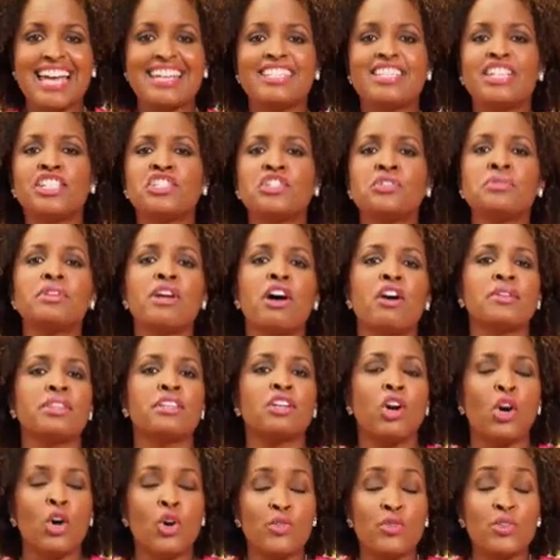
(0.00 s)
Did you know that
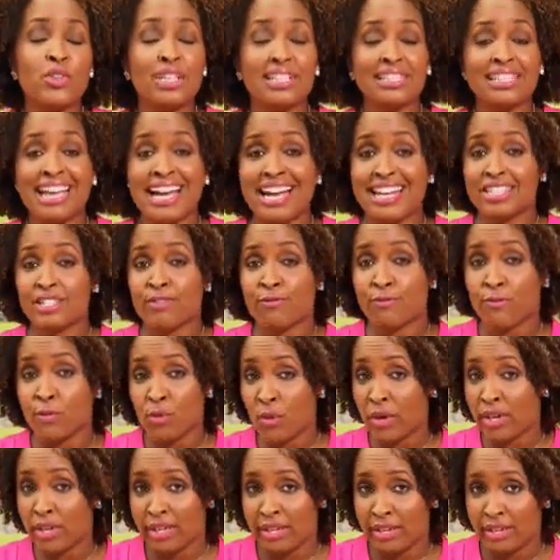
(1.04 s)
over the last
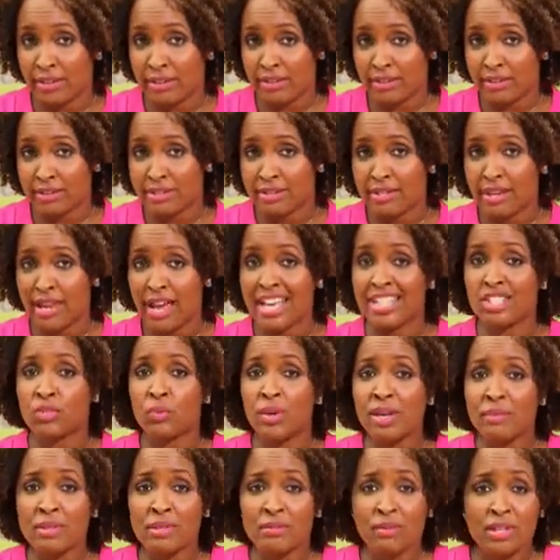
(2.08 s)
40 years, as
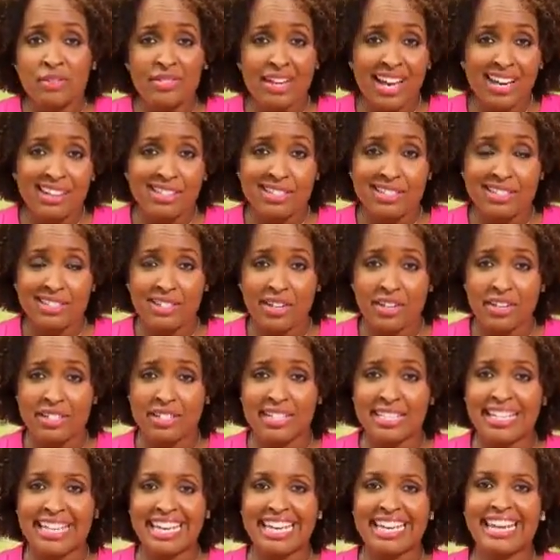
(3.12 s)
women, we've actually started
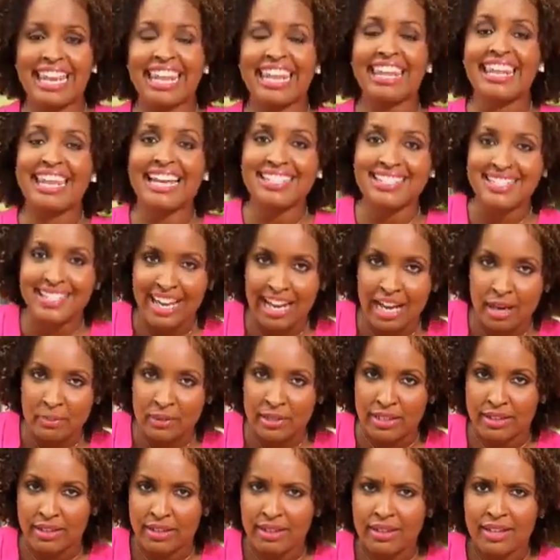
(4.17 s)
to get less
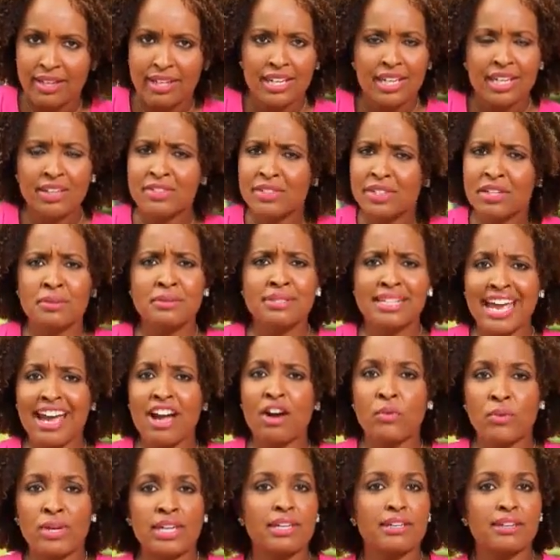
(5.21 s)
happy, even though now
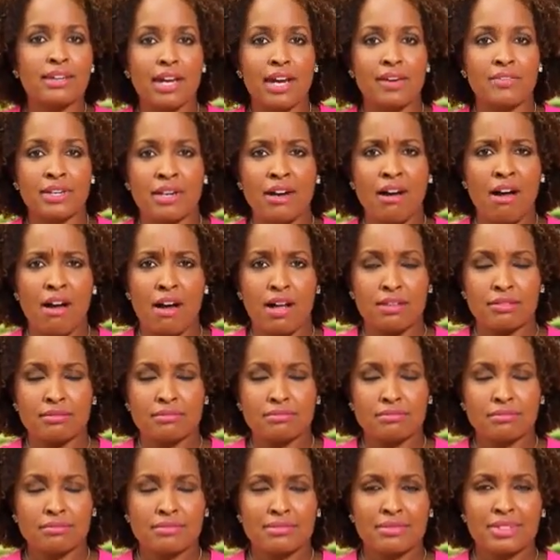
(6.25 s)
we can have it all?
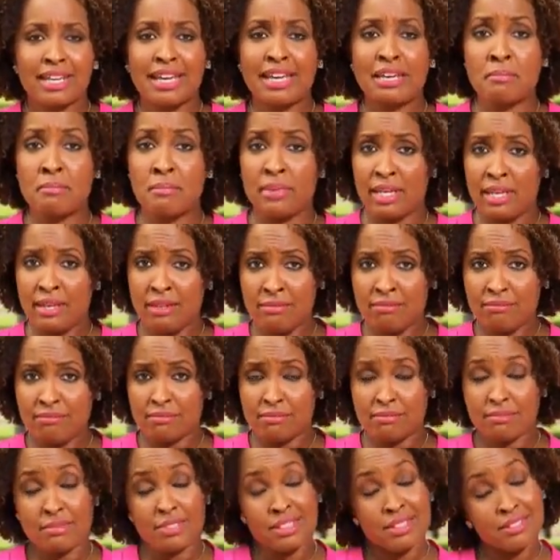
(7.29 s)
And men,
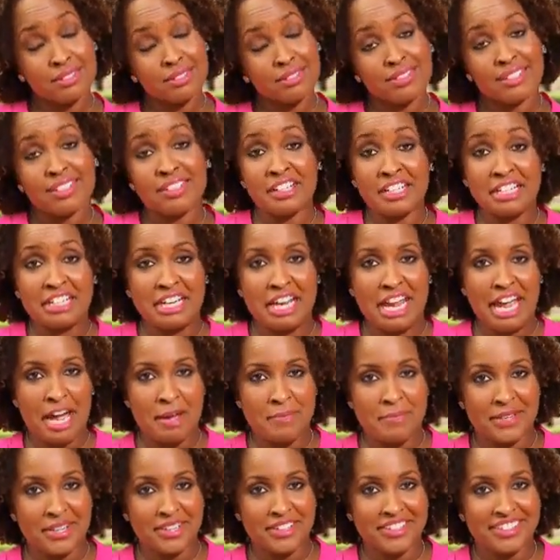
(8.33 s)
well, they're getting
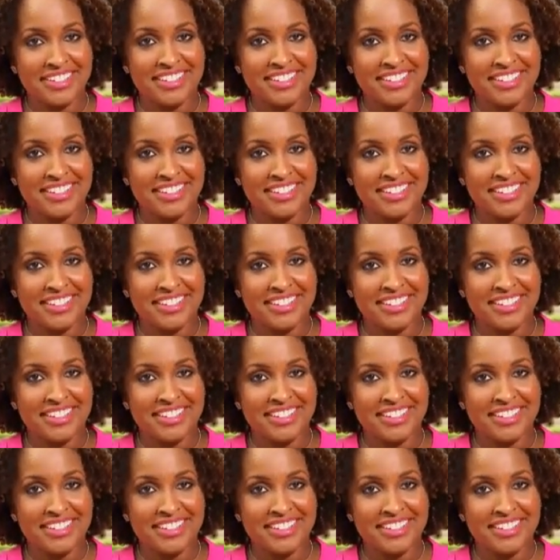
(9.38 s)
happier.